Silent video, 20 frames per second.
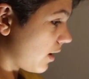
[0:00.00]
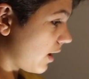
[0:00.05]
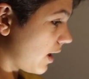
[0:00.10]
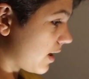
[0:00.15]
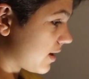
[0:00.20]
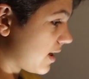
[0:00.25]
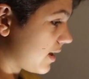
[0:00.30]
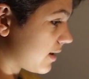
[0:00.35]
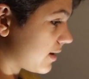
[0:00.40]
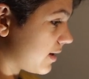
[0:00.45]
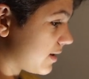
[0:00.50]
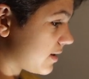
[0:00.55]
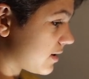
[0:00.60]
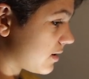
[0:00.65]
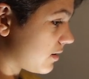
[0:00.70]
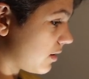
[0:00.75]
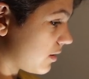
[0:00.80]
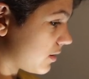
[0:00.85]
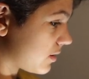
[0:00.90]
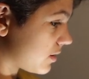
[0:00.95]
I think this
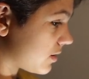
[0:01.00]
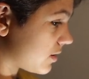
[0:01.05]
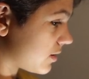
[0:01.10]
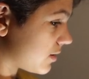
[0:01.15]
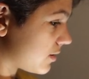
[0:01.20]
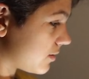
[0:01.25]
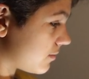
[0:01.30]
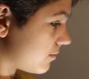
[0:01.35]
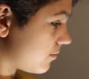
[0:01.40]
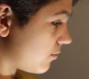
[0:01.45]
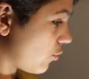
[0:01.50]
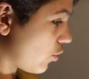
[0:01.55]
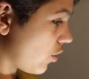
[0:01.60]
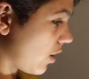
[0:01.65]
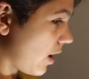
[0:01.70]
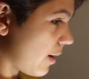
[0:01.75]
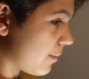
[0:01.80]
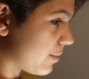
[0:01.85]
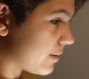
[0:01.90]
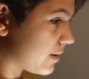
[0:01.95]
looks more
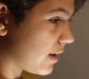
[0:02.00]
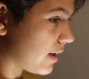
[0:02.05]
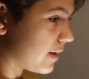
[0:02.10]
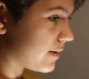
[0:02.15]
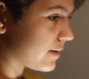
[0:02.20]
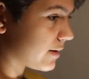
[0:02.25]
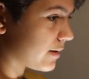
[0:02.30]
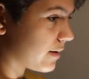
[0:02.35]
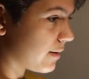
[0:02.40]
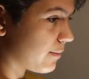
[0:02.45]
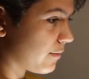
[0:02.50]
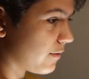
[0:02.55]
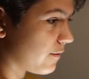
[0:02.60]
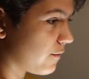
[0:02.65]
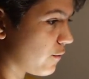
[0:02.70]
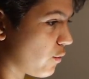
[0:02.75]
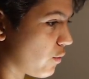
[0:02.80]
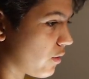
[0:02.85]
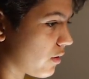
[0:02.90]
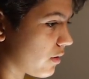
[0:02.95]
appetizing than
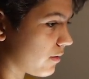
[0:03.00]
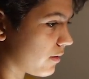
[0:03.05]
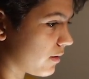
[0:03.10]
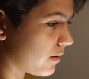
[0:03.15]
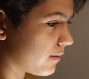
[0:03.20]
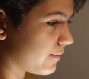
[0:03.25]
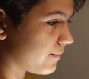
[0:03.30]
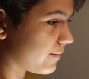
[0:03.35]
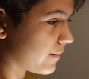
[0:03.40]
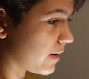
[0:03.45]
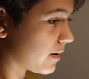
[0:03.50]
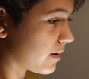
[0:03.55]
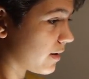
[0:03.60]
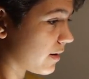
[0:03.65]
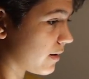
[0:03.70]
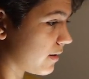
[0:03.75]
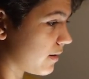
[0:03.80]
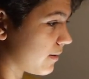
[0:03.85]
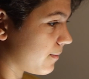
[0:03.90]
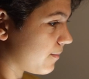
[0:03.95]
before. I
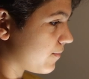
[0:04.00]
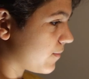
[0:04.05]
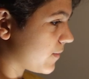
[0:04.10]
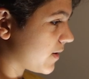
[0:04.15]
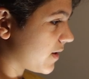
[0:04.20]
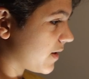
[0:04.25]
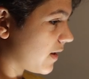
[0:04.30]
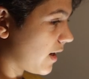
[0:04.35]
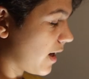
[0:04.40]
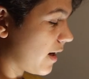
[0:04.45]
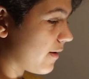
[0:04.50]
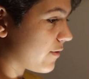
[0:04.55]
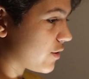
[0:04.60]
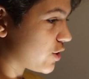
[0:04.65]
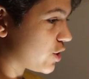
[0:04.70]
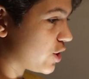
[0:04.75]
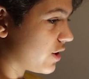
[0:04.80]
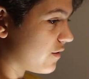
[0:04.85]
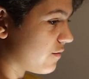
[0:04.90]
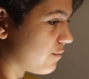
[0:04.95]
think I've
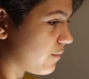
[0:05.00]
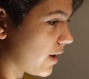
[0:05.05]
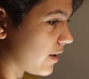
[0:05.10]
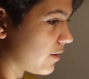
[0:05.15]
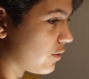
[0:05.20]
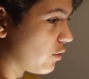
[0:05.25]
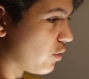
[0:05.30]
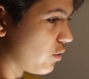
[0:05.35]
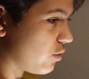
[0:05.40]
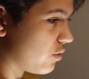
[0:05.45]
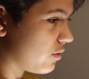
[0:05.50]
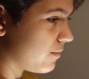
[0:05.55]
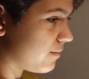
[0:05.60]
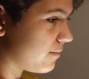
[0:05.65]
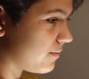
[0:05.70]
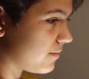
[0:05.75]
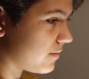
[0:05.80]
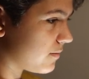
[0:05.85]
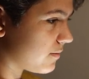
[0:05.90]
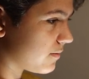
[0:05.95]
achieved my goal.
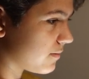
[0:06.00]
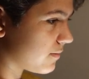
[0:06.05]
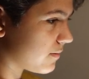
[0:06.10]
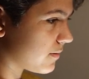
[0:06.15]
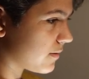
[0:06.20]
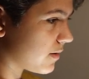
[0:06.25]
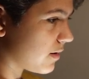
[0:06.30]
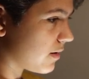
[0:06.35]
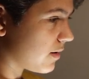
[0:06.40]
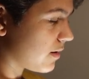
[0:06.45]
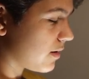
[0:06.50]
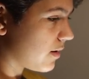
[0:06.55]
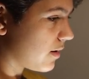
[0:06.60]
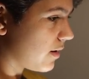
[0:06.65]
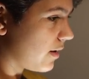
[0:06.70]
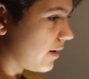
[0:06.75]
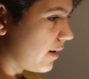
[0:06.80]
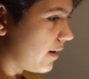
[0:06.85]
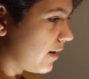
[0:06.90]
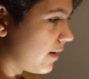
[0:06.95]

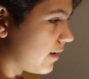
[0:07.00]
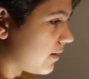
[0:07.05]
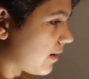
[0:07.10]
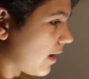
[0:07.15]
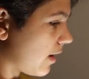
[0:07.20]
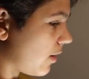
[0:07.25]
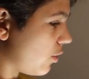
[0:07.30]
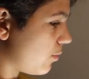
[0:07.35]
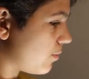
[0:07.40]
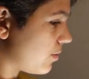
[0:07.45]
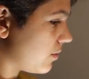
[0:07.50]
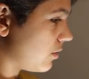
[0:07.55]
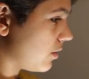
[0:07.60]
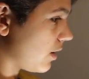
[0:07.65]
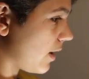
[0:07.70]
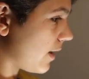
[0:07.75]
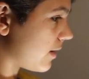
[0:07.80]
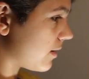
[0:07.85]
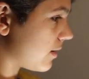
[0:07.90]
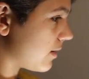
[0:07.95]
And I hope you
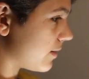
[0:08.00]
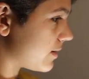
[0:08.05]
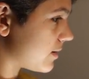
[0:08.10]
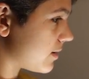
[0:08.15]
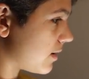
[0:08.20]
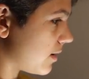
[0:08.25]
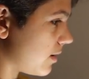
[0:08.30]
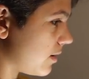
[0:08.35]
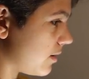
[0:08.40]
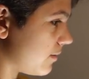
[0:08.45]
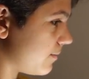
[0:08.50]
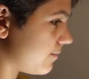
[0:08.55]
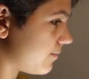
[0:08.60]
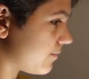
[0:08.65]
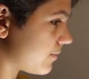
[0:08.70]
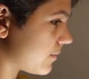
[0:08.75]
like this edit.